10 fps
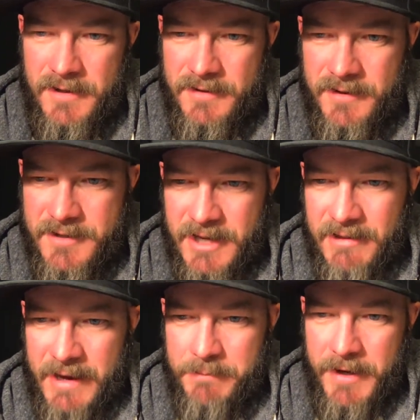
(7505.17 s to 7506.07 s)
DJ
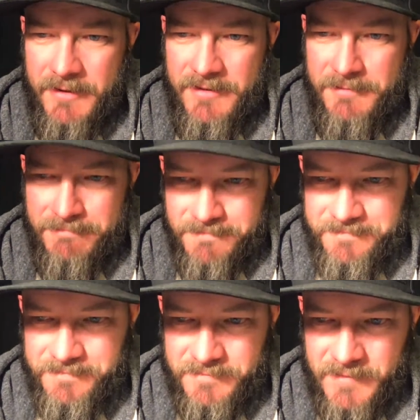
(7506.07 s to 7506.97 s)
Light Beats.
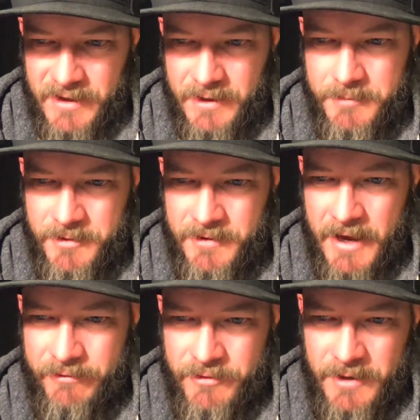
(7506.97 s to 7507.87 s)
Keep doing
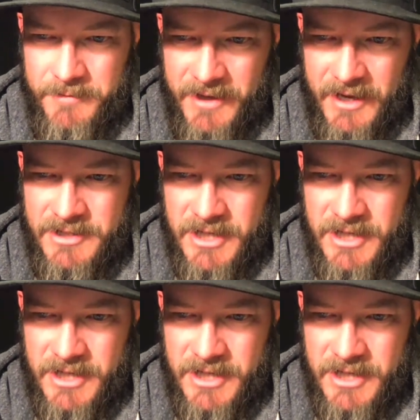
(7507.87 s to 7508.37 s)
live streams again,